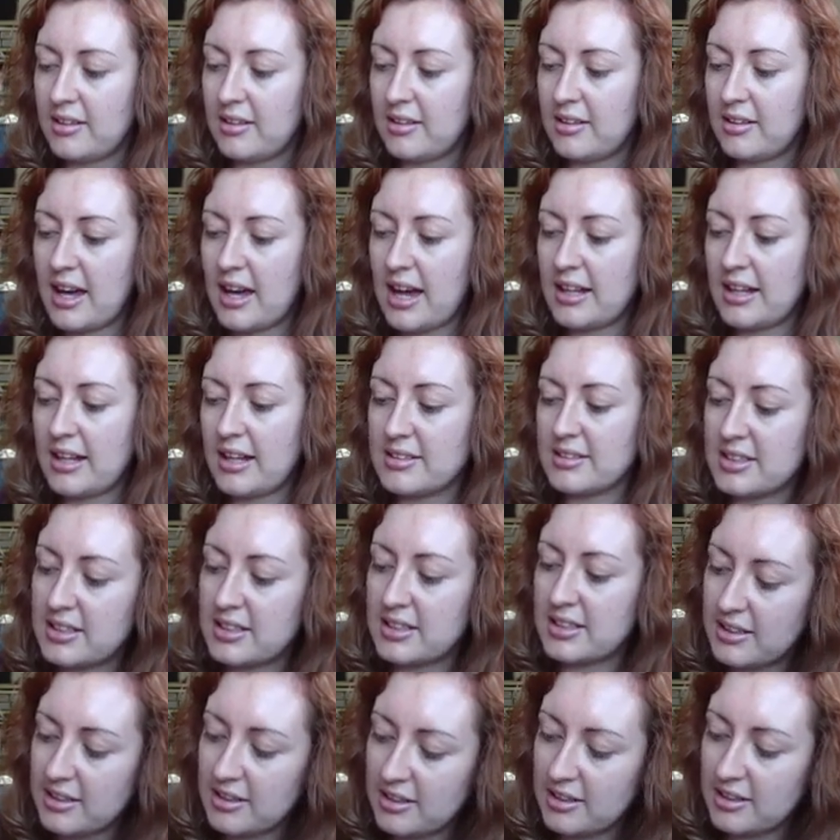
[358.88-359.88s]
and
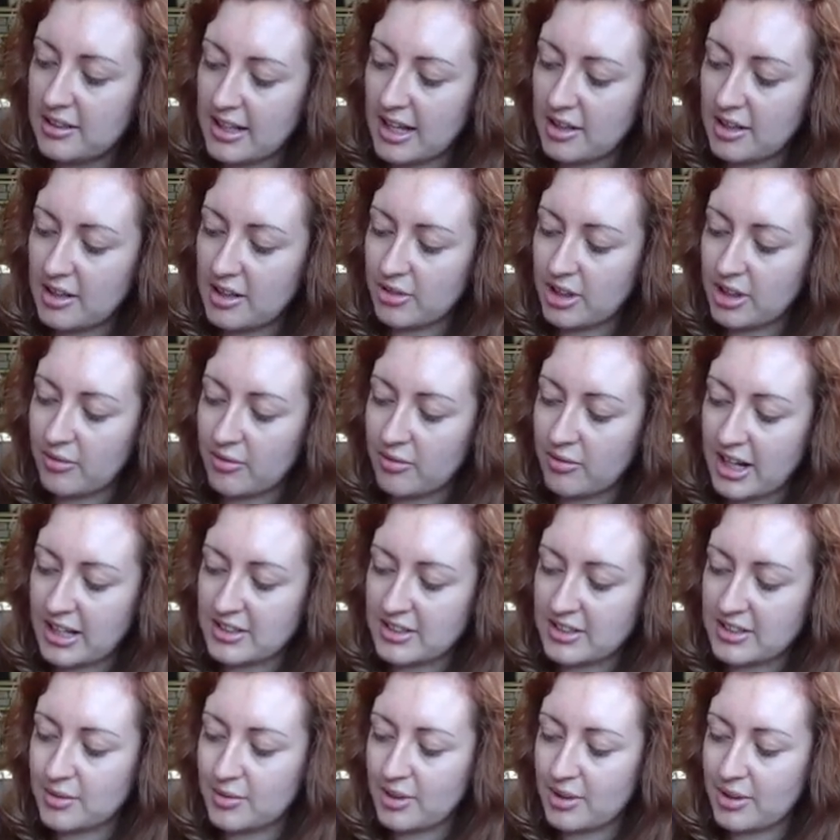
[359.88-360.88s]
then rearrange.
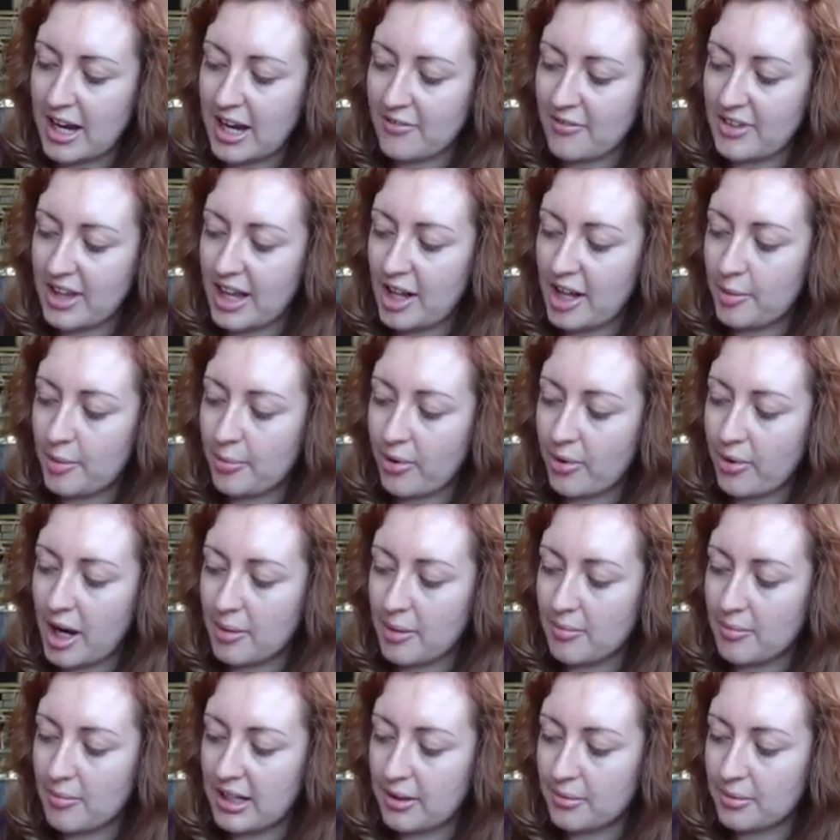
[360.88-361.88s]
So we have L prime
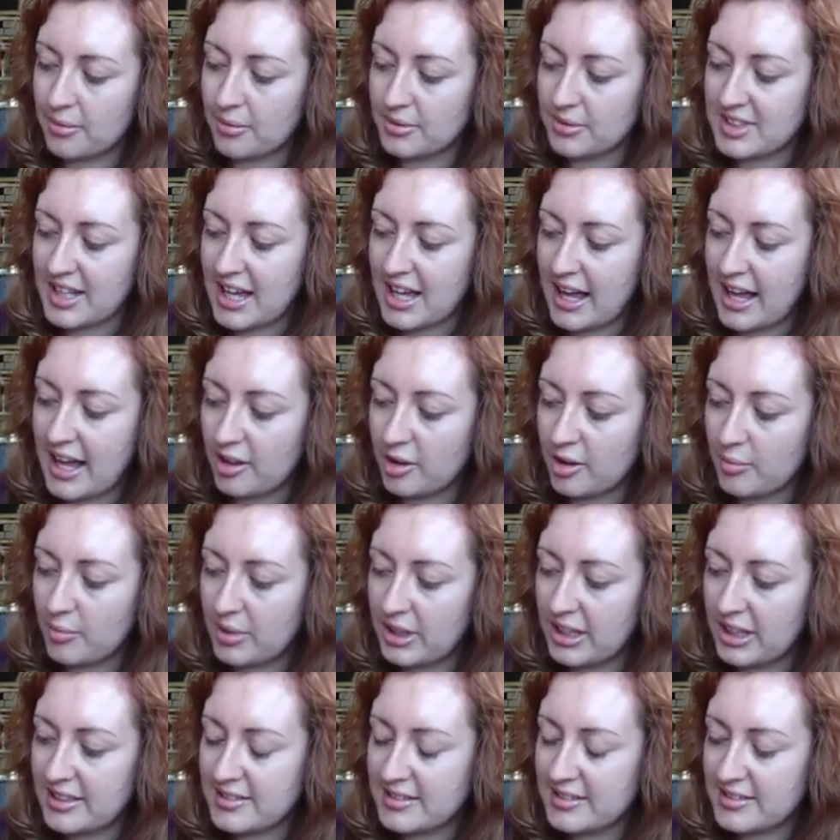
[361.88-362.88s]
equals L
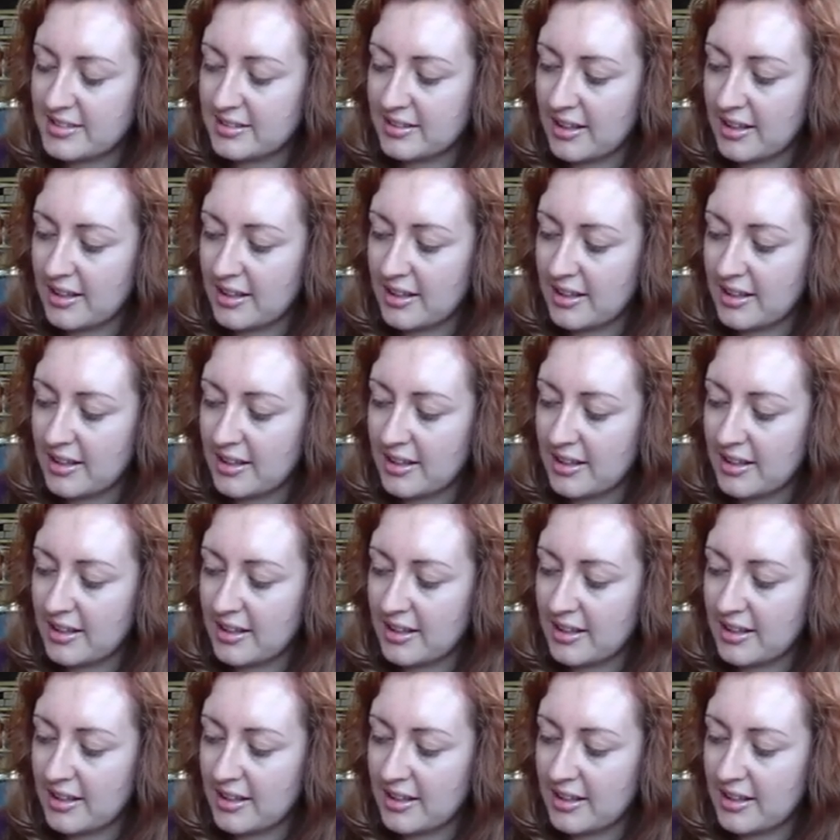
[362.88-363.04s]
plus